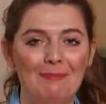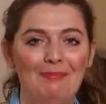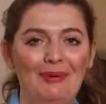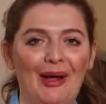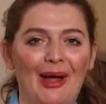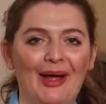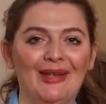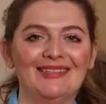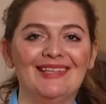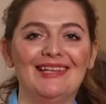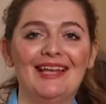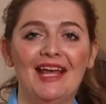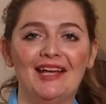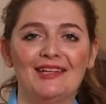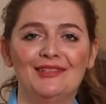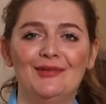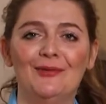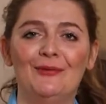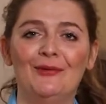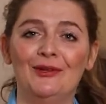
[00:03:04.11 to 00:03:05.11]
But as
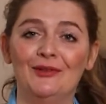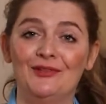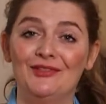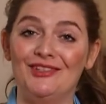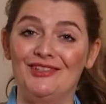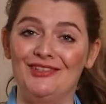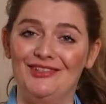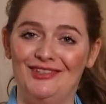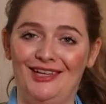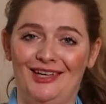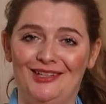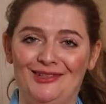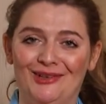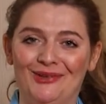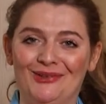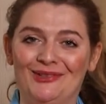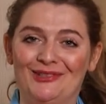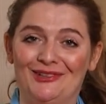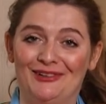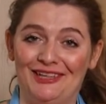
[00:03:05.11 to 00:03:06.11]
Alexa Wilson said
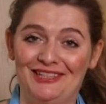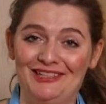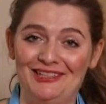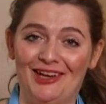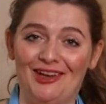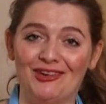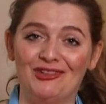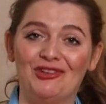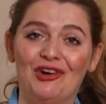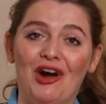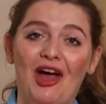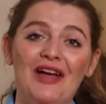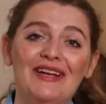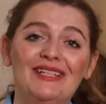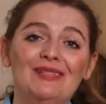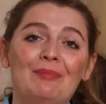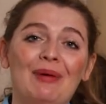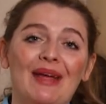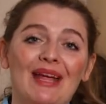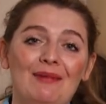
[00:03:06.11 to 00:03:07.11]
on Twitter,
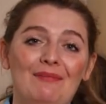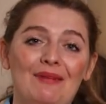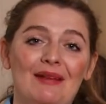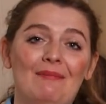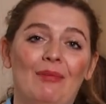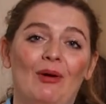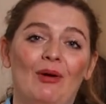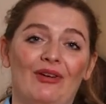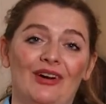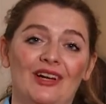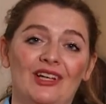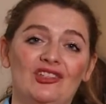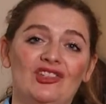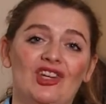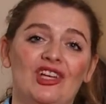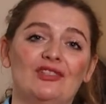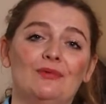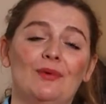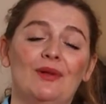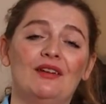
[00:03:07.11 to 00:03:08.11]
dried baby porridge
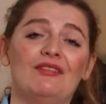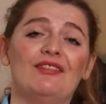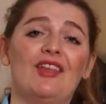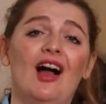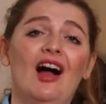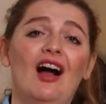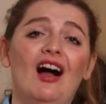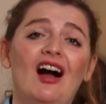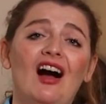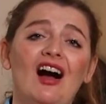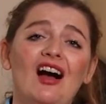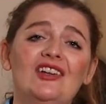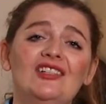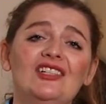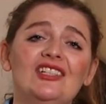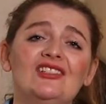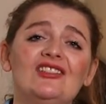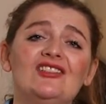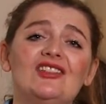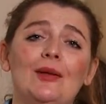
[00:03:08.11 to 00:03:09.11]
is one of the
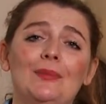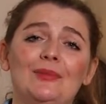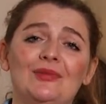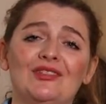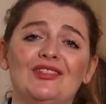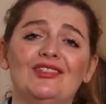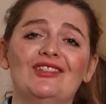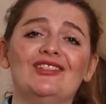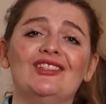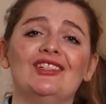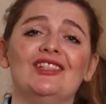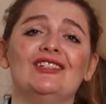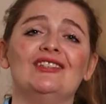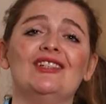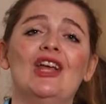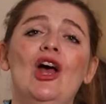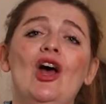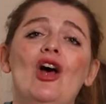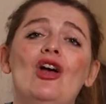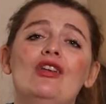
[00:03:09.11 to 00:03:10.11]
hardest
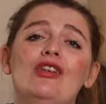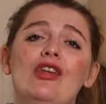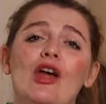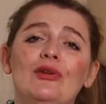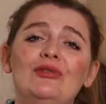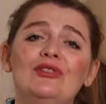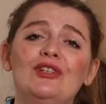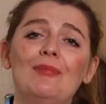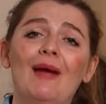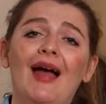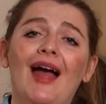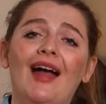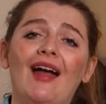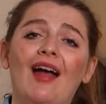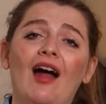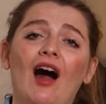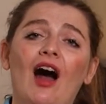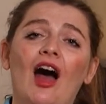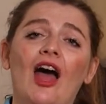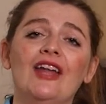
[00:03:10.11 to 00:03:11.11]
substances known to
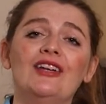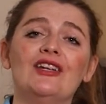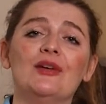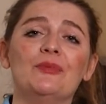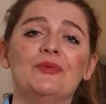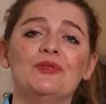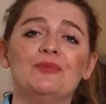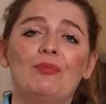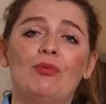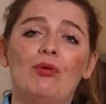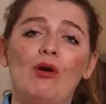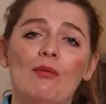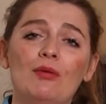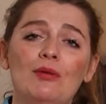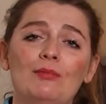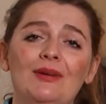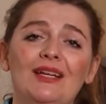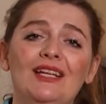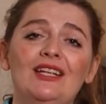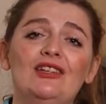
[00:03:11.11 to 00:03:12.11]
mankind and was
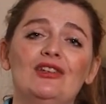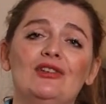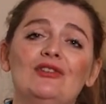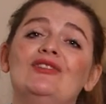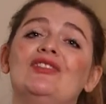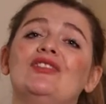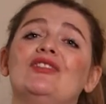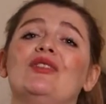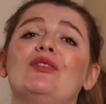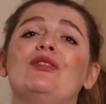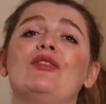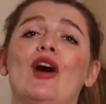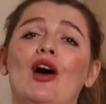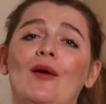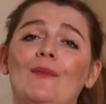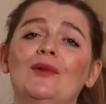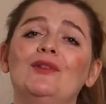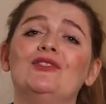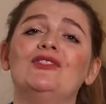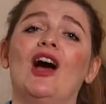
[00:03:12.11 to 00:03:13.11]
probably used as a
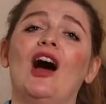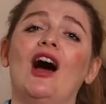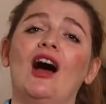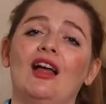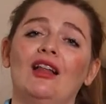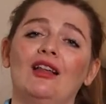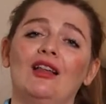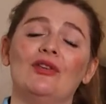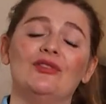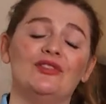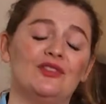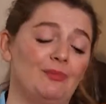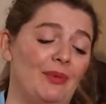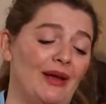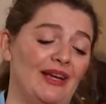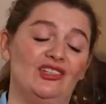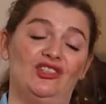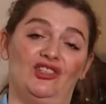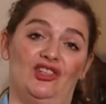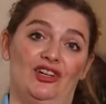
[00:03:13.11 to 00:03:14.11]
thermal tile on
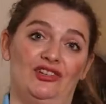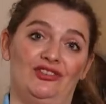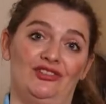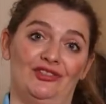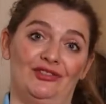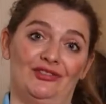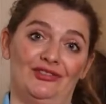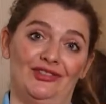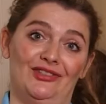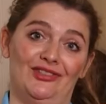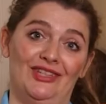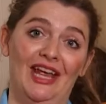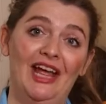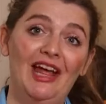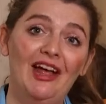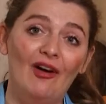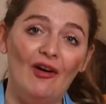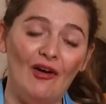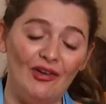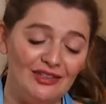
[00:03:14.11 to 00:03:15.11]
space shuttles.
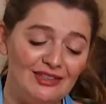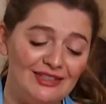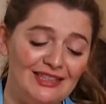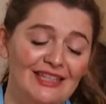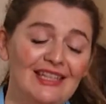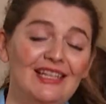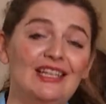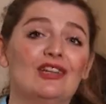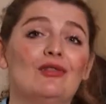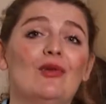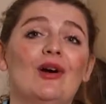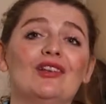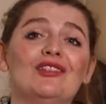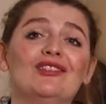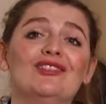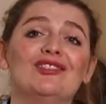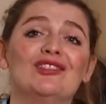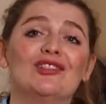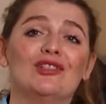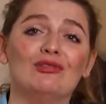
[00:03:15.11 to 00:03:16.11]
Honestly, you are
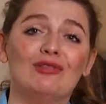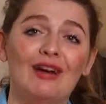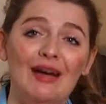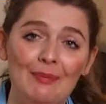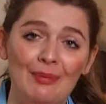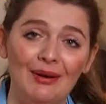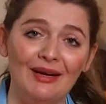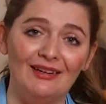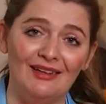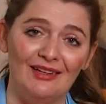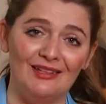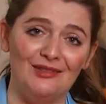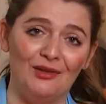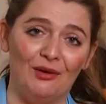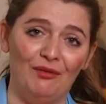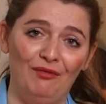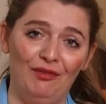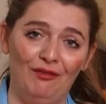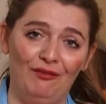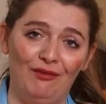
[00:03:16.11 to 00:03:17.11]
scraping this
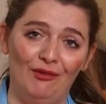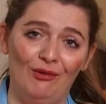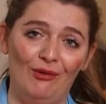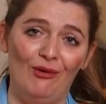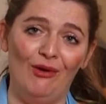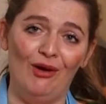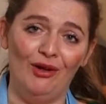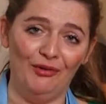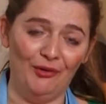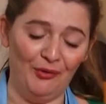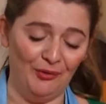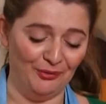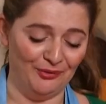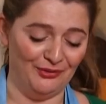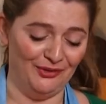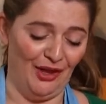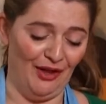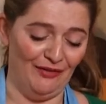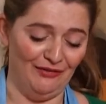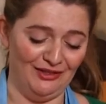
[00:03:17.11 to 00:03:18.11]
off the floor and all
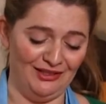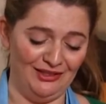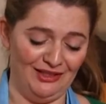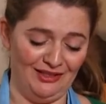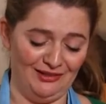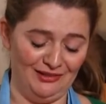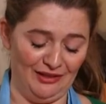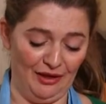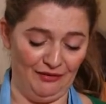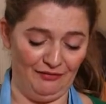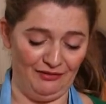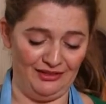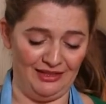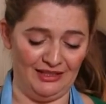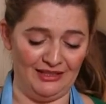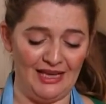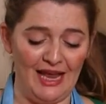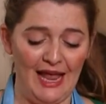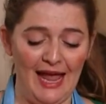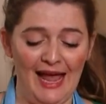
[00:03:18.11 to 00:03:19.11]

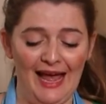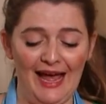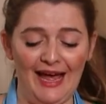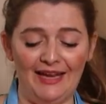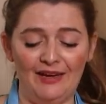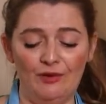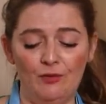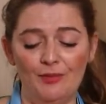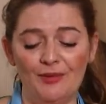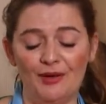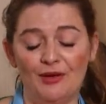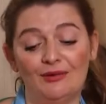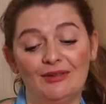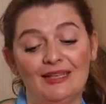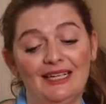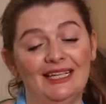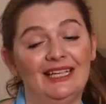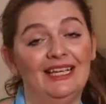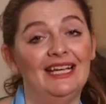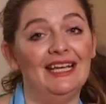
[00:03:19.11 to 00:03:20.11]
surfaces. And a woman called
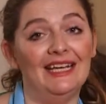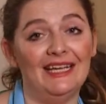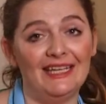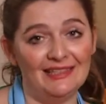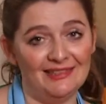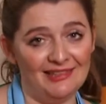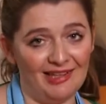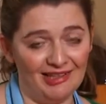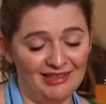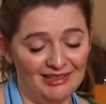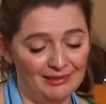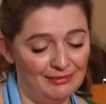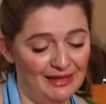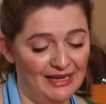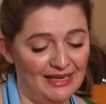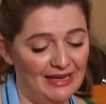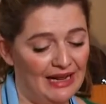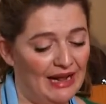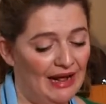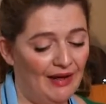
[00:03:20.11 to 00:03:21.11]
Lynn Lee said to
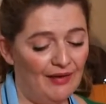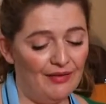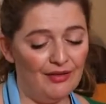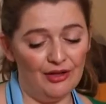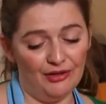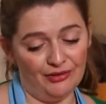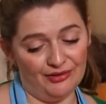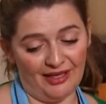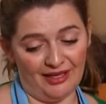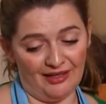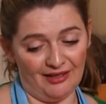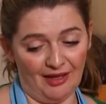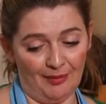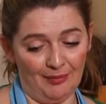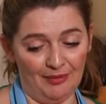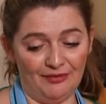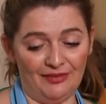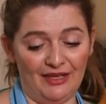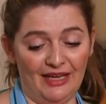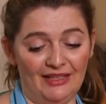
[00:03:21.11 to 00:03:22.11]
me, who's had a
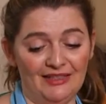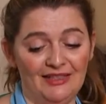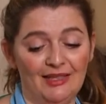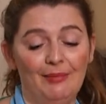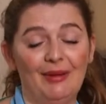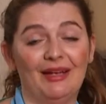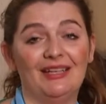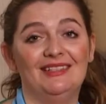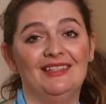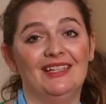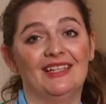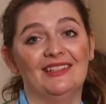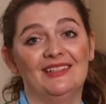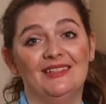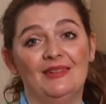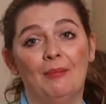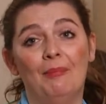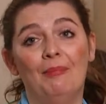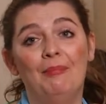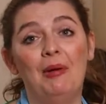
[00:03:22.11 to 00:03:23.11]
couple of kids, the best thing is
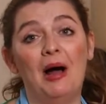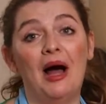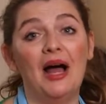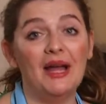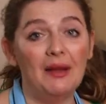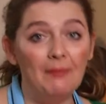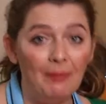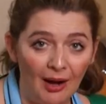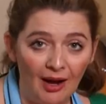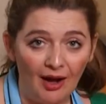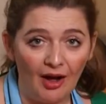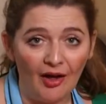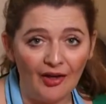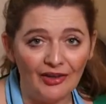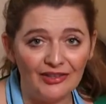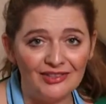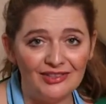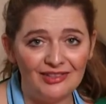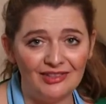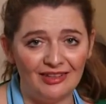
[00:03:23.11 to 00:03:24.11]
to
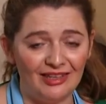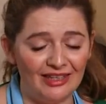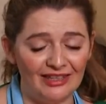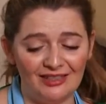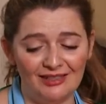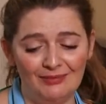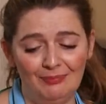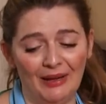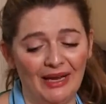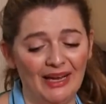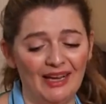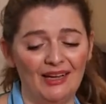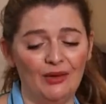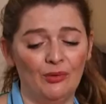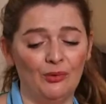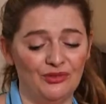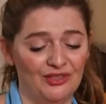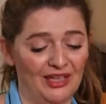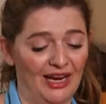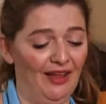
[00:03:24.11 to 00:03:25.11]
bypass this bit
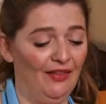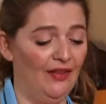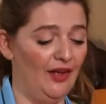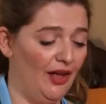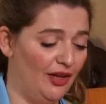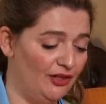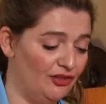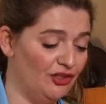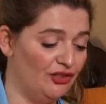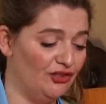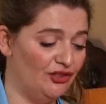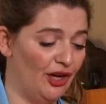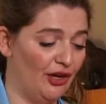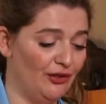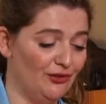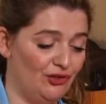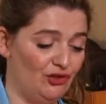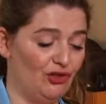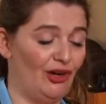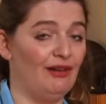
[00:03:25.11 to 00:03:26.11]
altogether and just
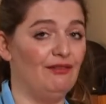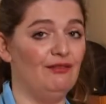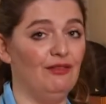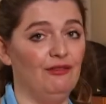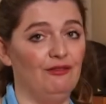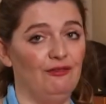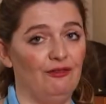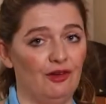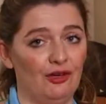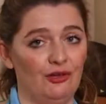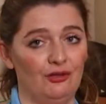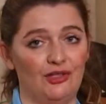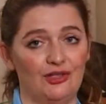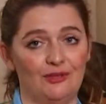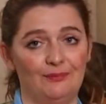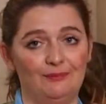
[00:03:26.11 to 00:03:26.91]
go straight for the fruit.